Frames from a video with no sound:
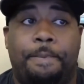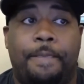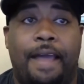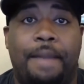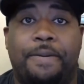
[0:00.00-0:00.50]

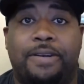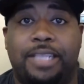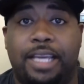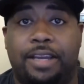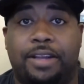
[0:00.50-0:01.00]
in
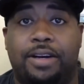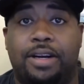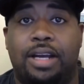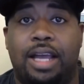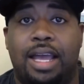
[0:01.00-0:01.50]
particular,
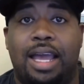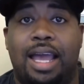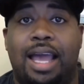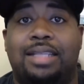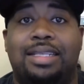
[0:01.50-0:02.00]

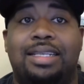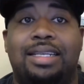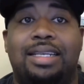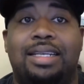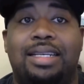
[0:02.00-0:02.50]
has
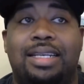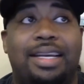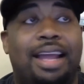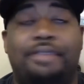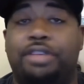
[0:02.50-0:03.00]

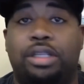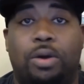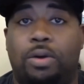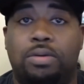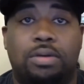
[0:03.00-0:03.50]
never
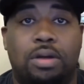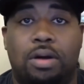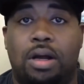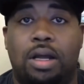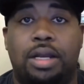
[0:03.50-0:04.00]
sold.
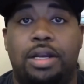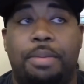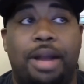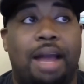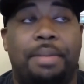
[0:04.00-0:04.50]
No
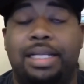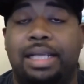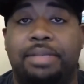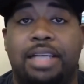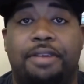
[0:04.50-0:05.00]
matter how many
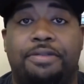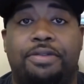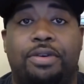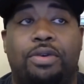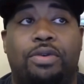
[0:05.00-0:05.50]
times I've
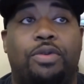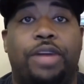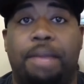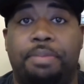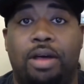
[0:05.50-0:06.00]

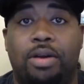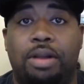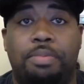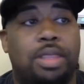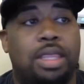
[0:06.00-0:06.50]
re-uploaded them,
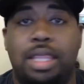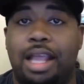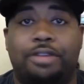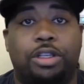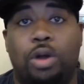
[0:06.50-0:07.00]

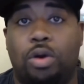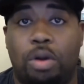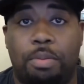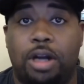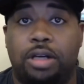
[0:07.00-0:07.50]
never sold on
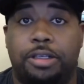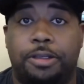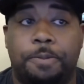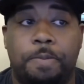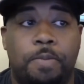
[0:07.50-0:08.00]
merch.
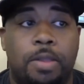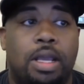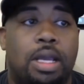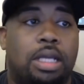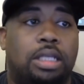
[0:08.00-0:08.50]

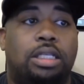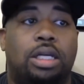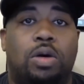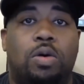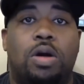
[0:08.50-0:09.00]

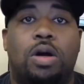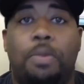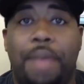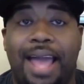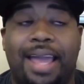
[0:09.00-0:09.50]
So go
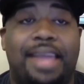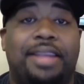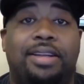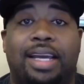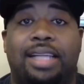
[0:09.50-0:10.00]
back and
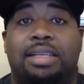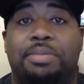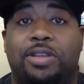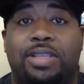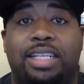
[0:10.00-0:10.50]
look at some of
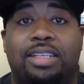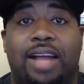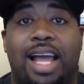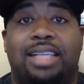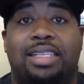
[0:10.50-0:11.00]
those digital
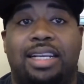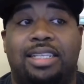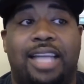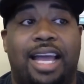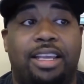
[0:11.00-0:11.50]
assets
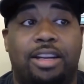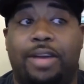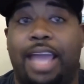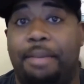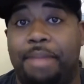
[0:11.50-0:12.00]
that
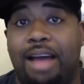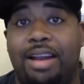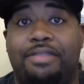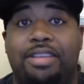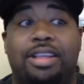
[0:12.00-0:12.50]
came down after